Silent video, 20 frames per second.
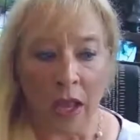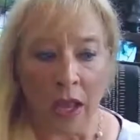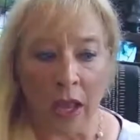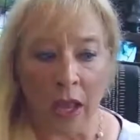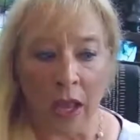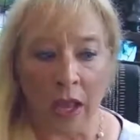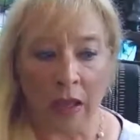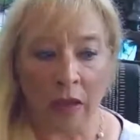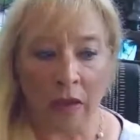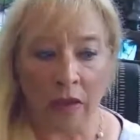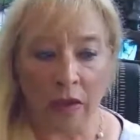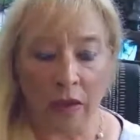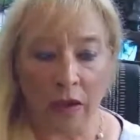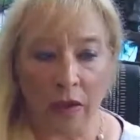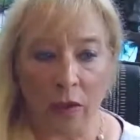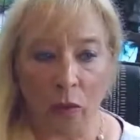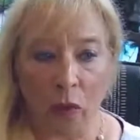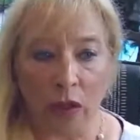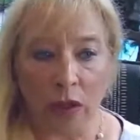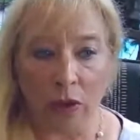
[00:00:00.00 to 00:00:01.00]
and
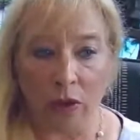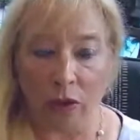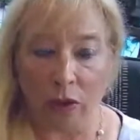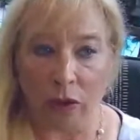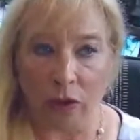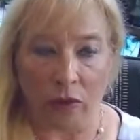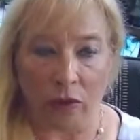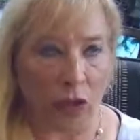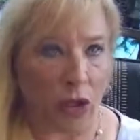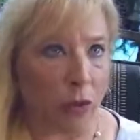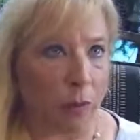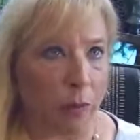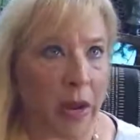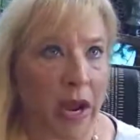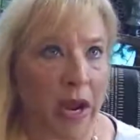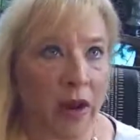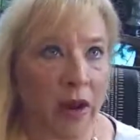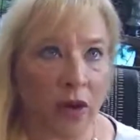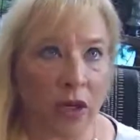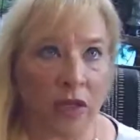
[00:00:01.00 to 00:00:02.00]
whether your
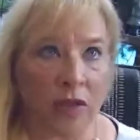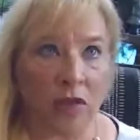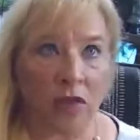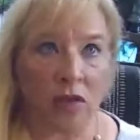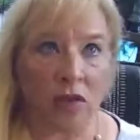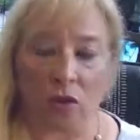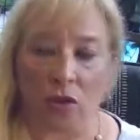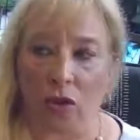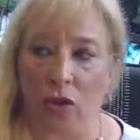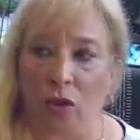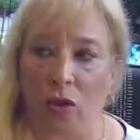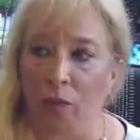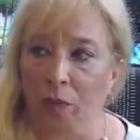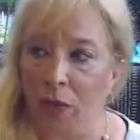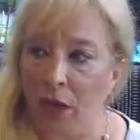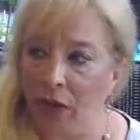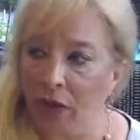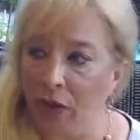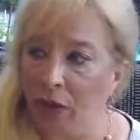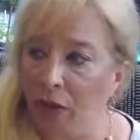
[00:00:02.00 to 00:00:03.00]
parents or your
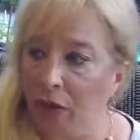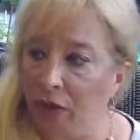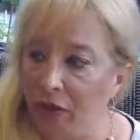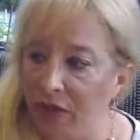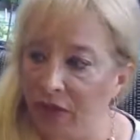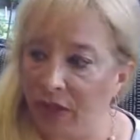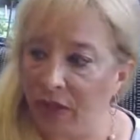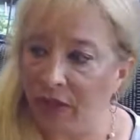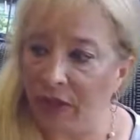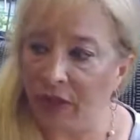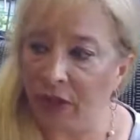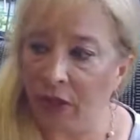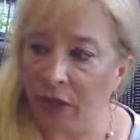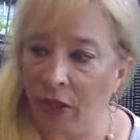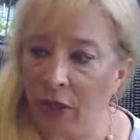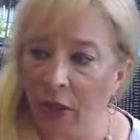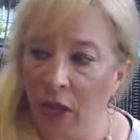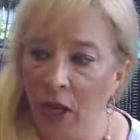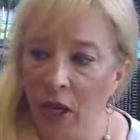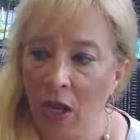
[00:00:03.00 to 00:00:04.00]
brother, your
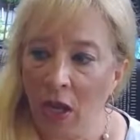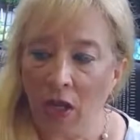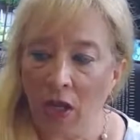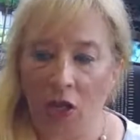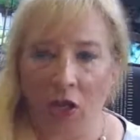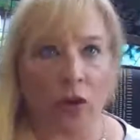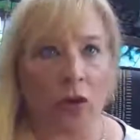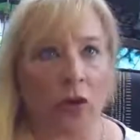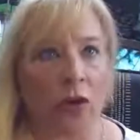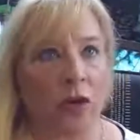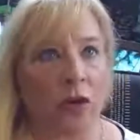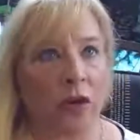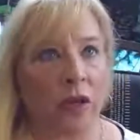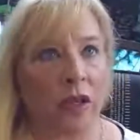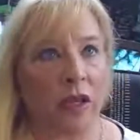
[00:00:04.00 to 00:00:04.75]
sister, your